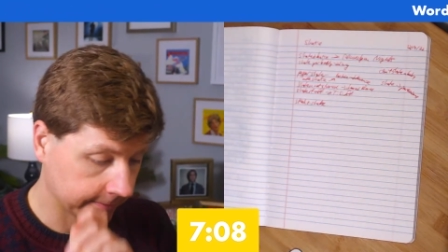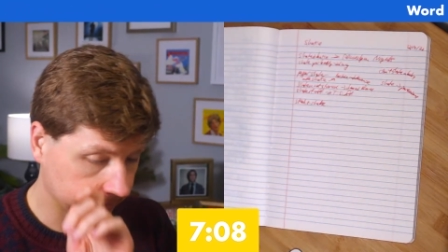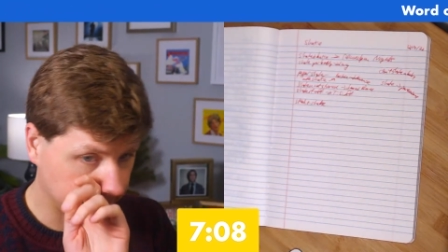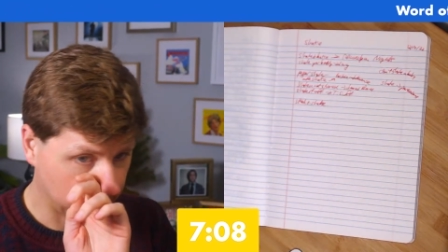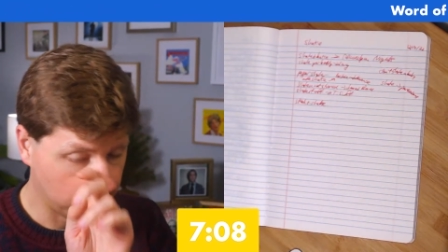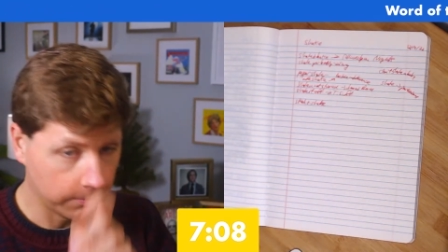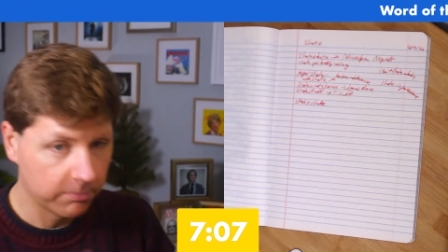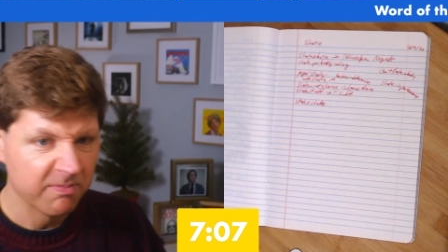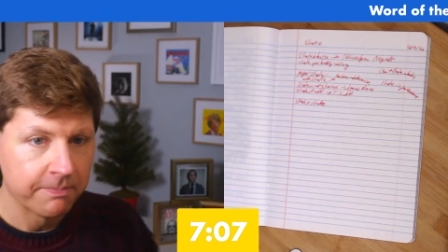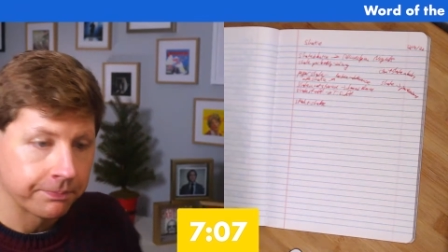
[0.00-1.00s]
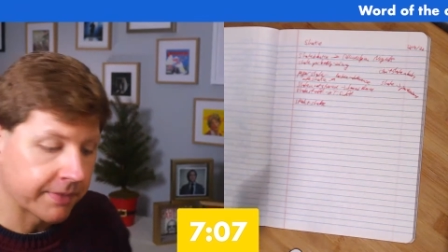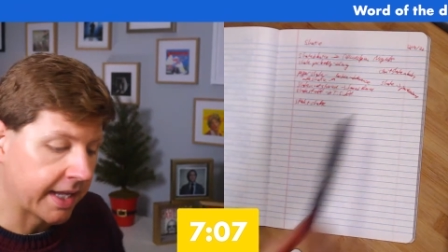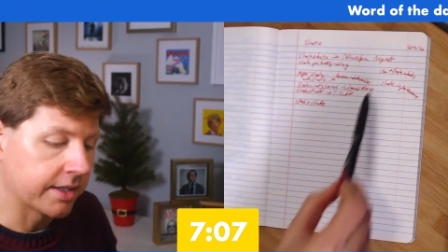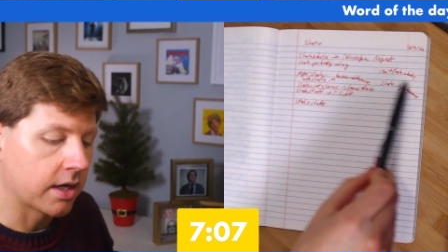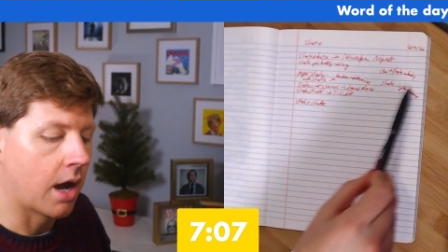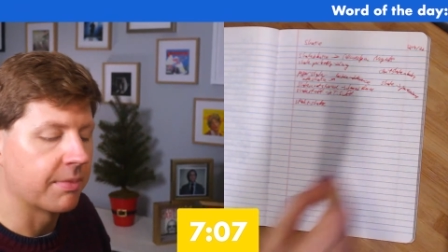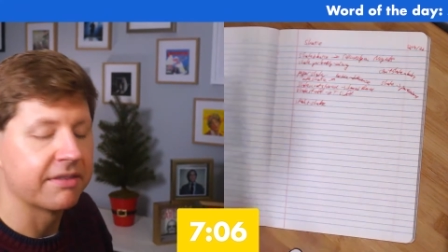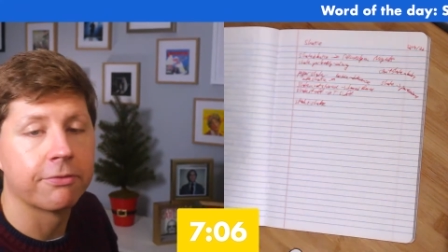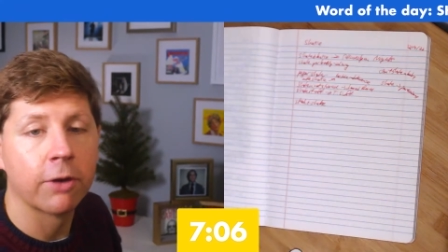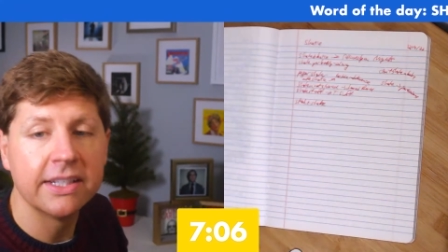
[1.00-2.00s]
So, and
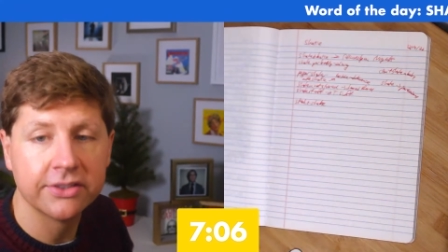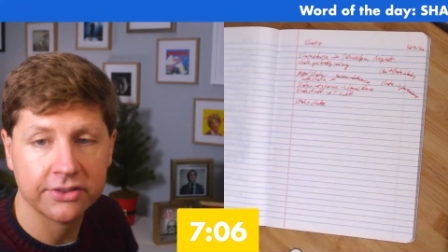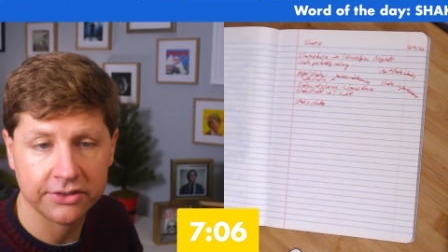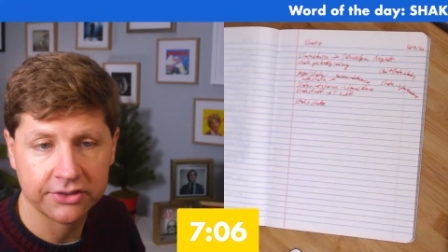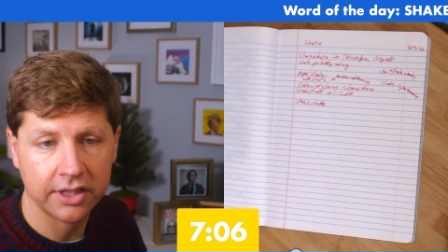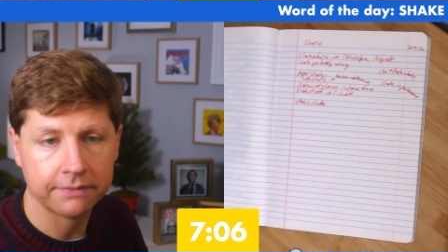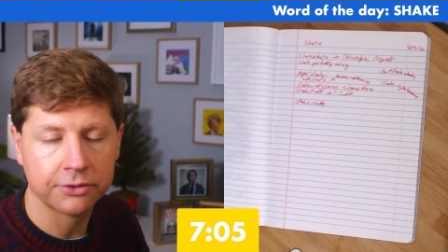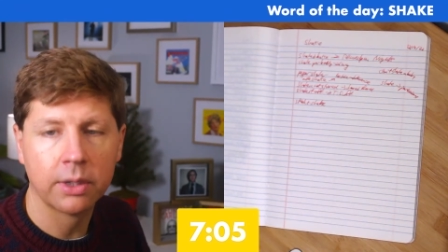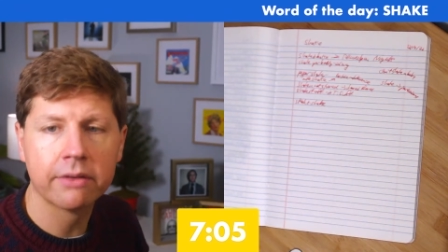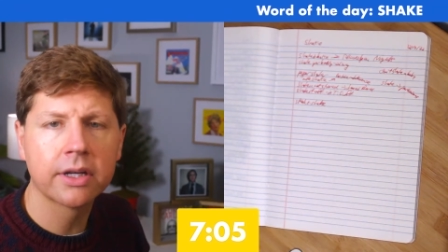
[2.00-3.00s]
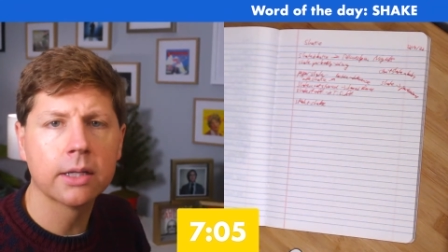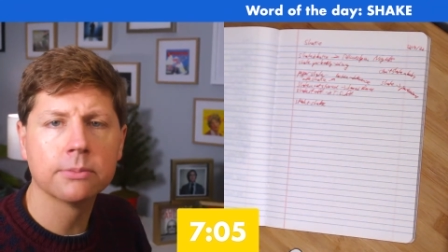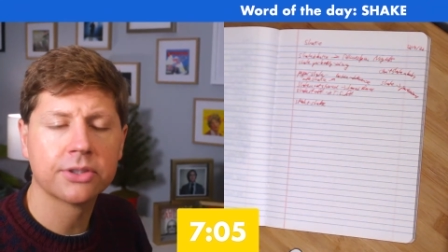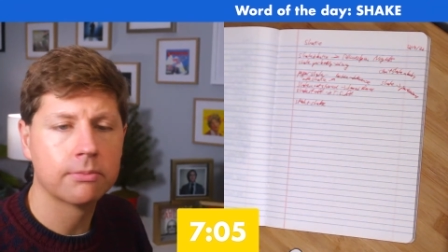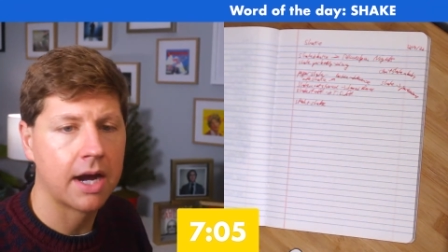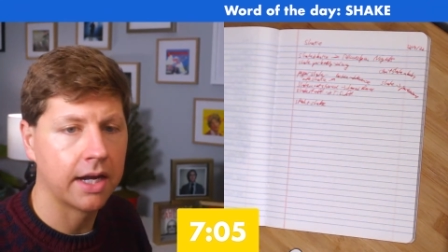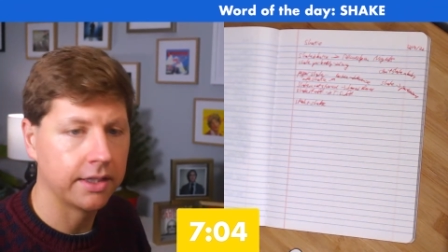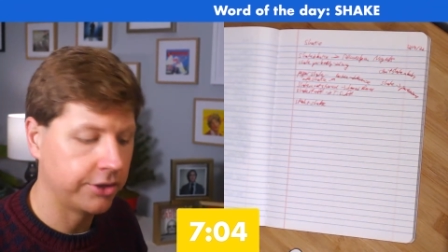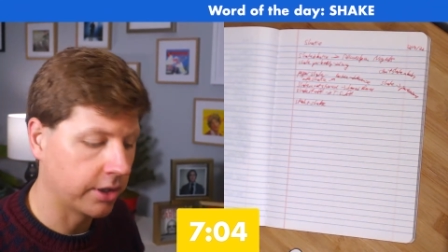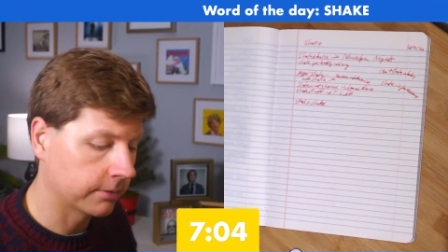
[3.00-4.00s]
common phrases and stuff. So whatever comes to
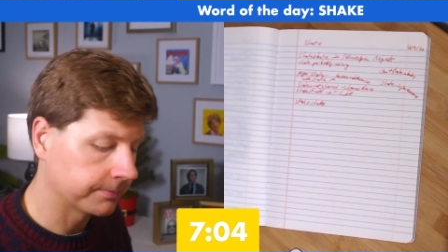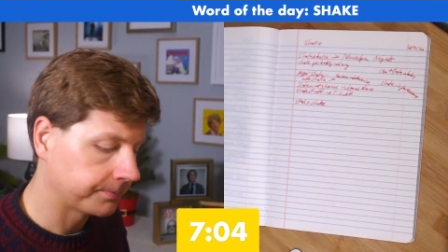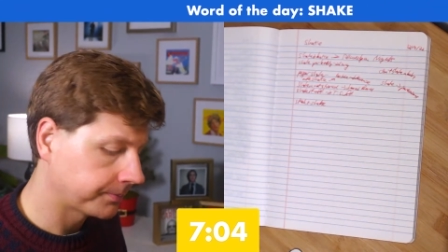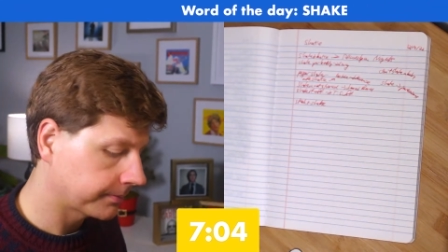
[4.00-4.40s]
mind, you know.